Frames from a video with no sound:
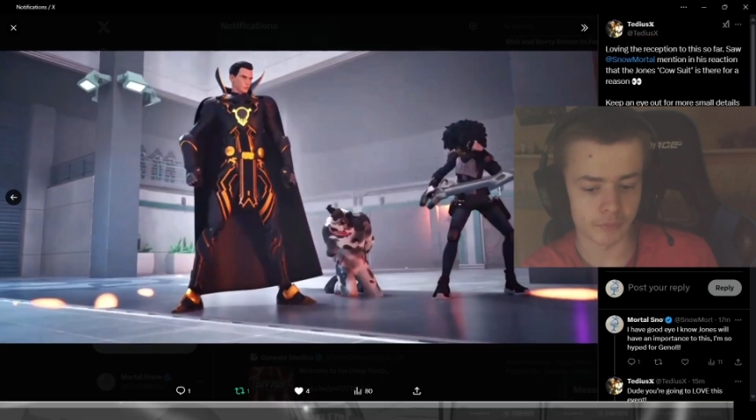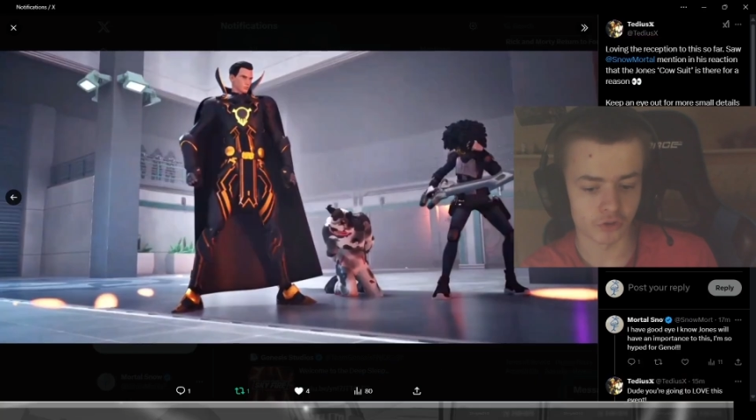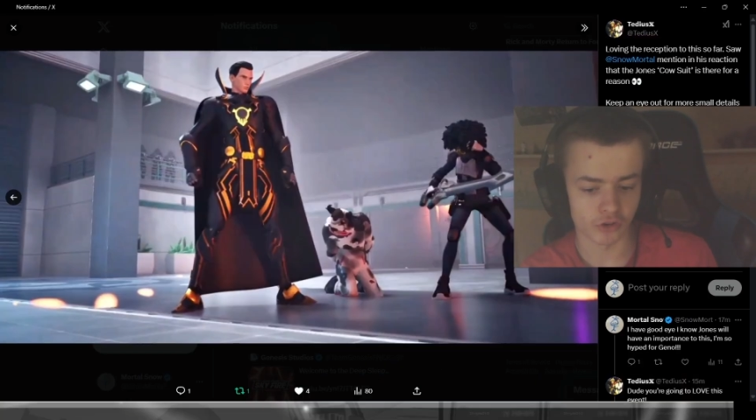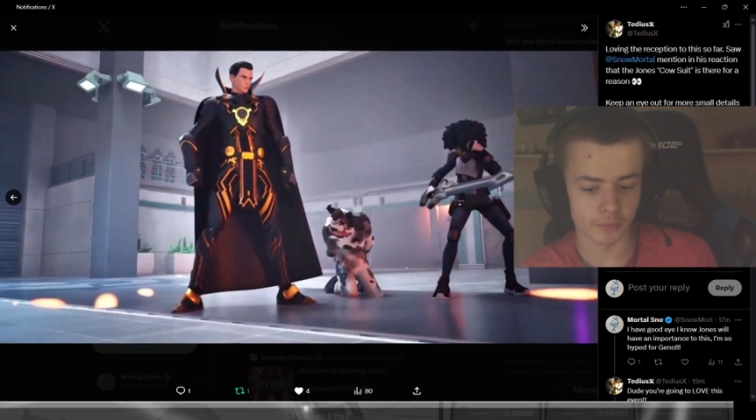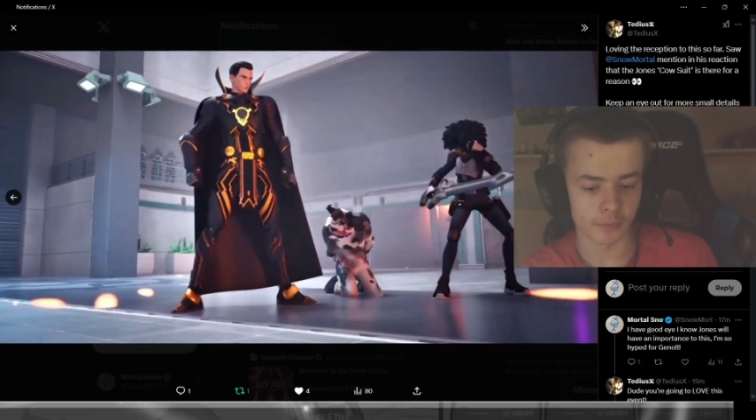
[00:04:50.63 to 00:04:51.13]

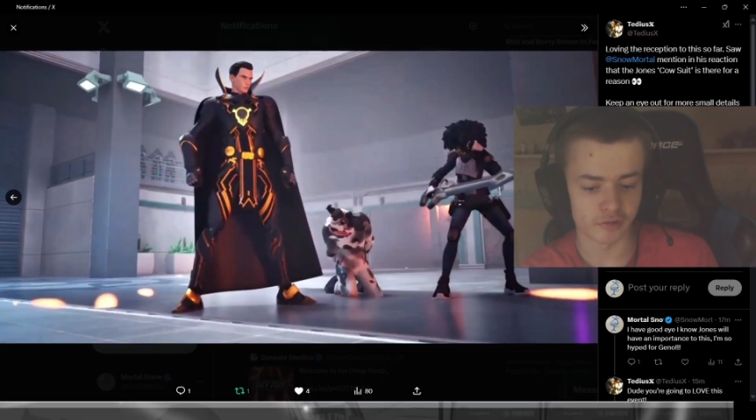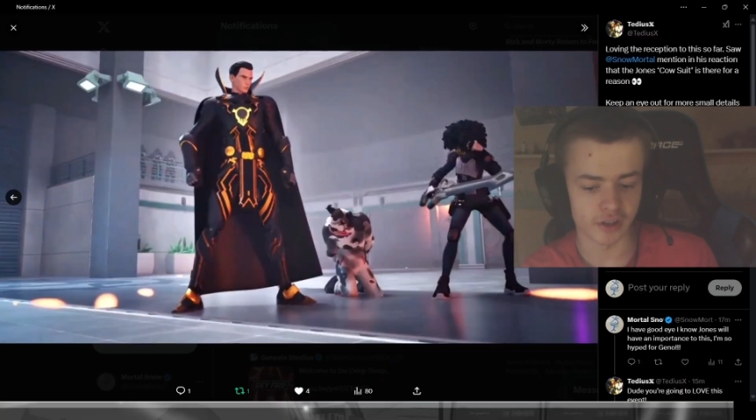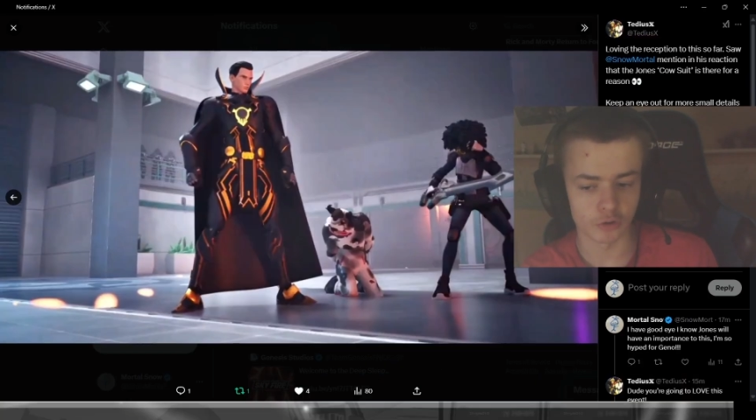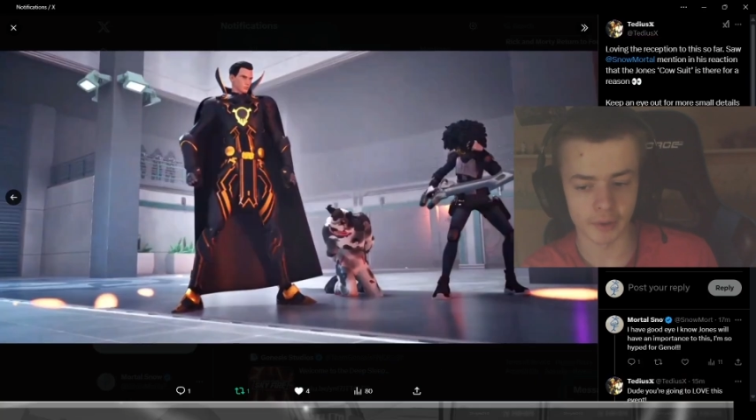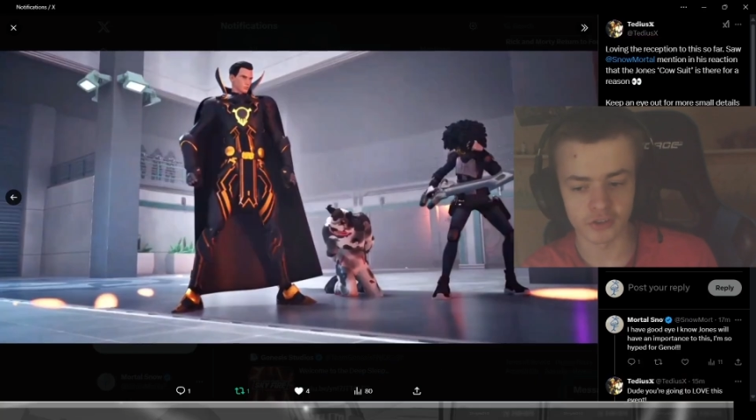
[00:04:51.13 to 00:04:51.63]
which is the upcoming
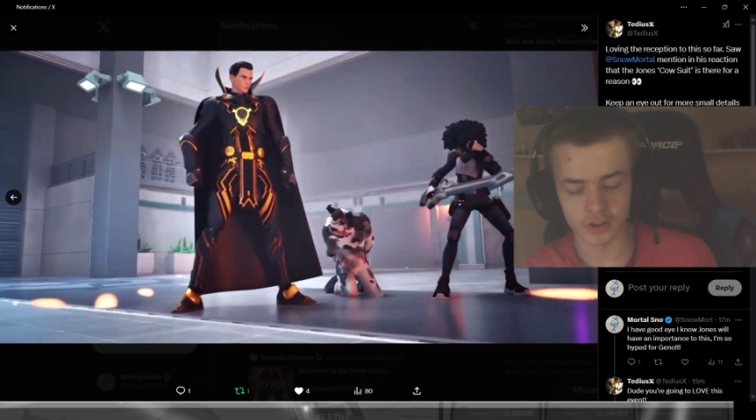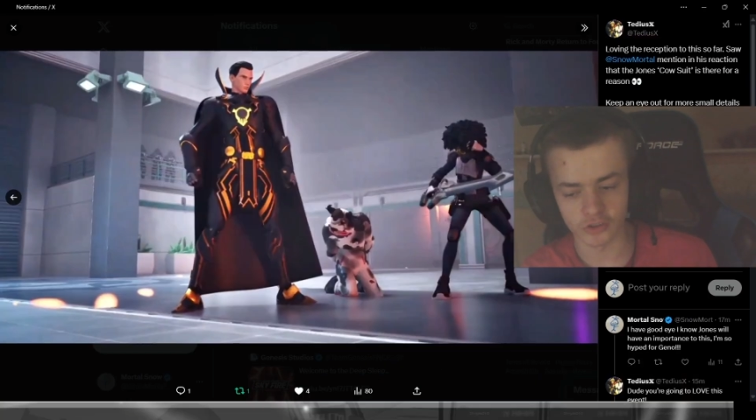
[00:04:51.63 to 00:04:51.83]
event, or basically a